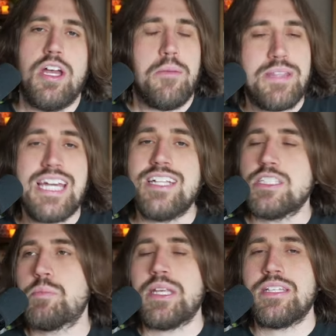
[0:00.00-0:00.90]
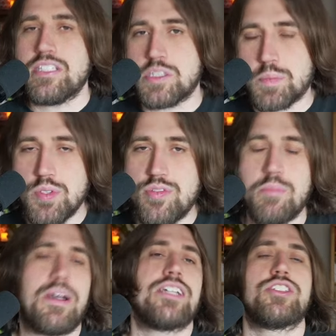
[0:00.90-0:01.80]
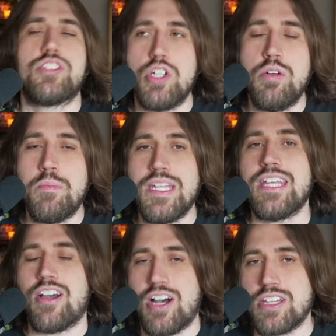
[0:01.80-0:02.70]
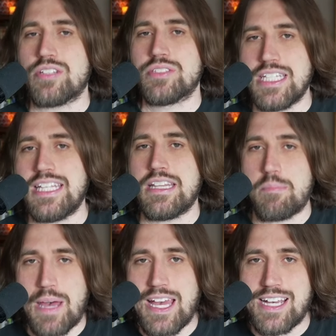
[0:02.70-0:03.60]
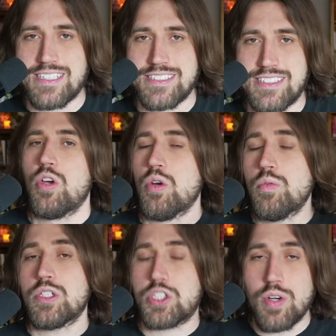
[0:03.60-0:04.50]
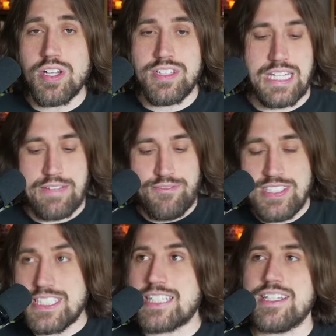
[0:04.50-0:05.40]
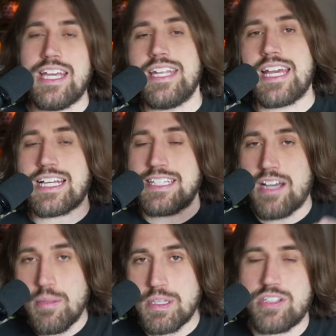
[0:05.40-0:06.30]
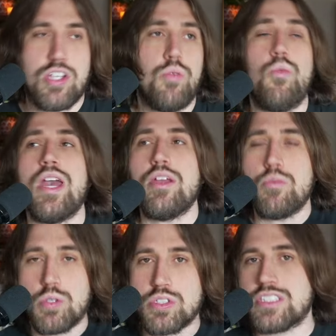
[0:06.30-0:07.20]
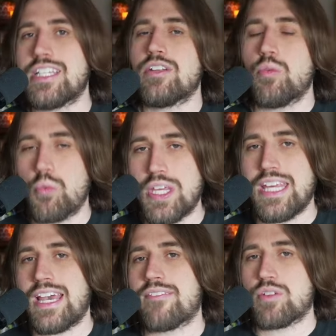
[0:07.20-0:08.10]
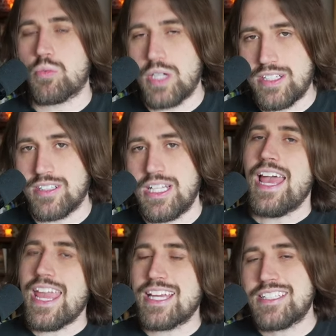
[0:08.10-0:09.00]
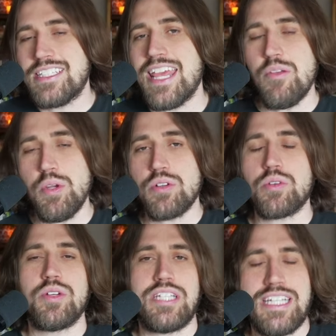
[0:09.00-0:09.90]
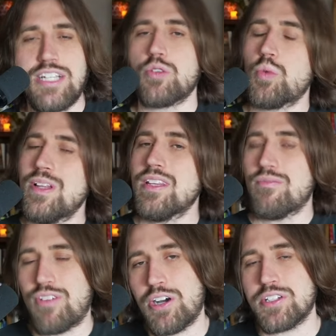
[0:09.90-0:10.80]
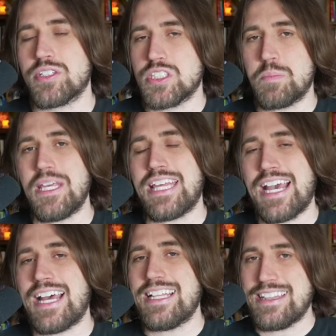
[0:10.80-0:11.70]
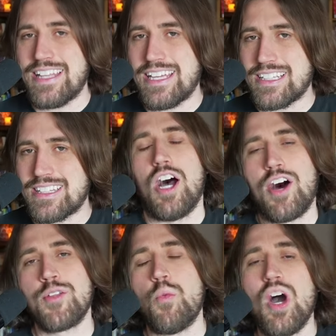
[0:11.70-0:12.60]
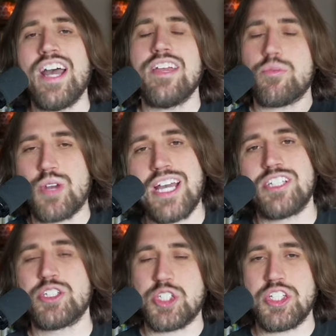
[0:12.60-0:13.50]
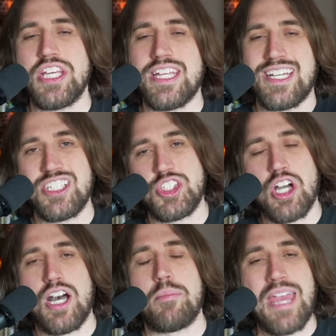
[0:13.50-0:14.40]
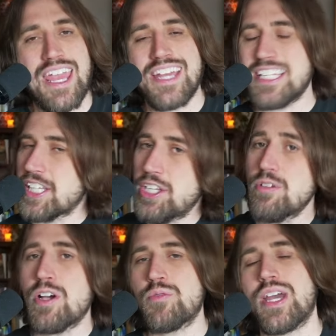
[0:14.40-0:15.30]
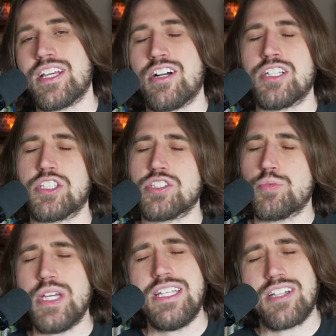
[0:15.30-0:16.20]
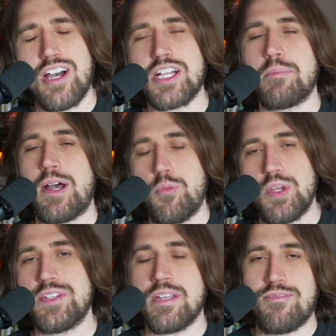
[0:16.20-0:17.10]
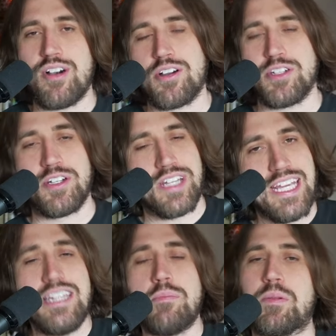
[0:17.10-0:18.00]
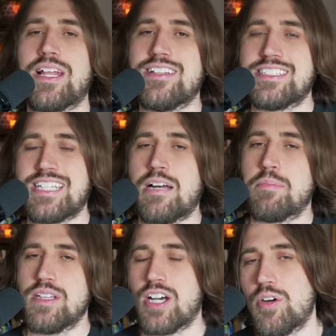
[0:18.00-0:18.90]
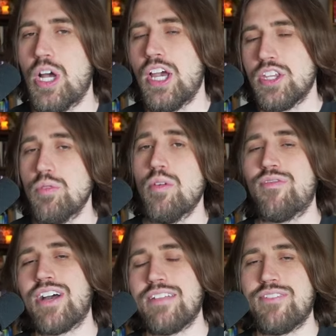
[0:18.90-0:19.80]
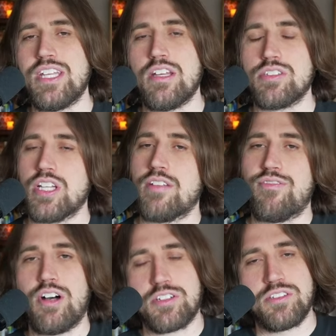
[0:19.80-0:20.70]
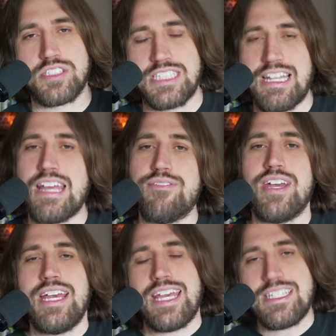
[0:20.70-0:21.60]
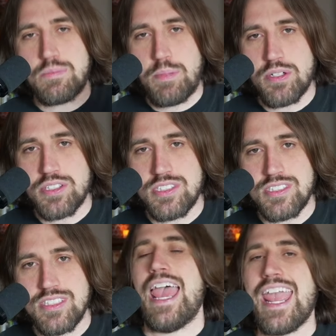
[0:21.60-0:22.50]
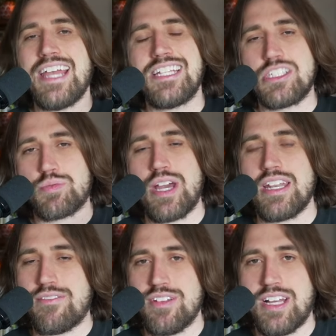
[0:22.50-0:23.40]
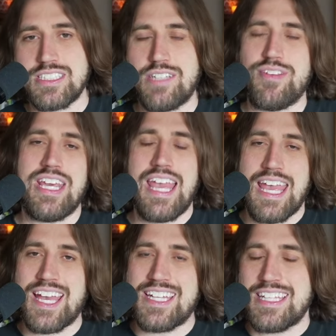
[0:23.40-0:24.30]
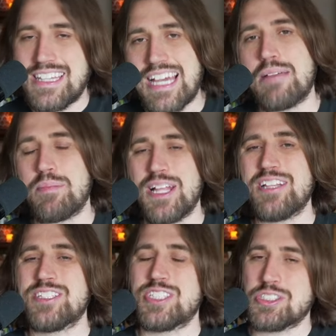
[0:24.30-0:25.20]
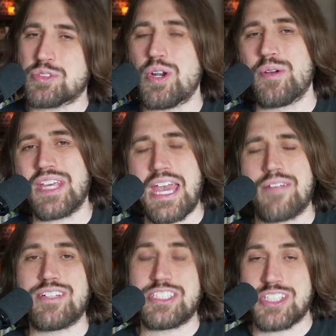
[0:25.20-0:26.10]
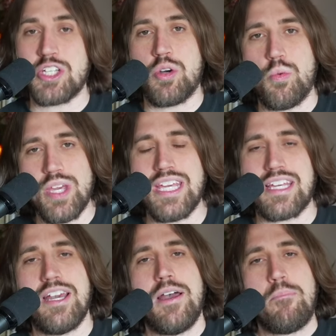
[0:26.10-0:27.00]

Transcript: But that has been disproven by so many authors in the past who were struggling physically and economically way worse than we ever will. And today we are going to hear William Faulkner speak at length on why writers should get a job. And here on Write Conscious, we talk about William Faulkner. In the playlist down below, you will find videos on Faulkner's life, his books, and his writing philosophy. And that playlist is growing every single week.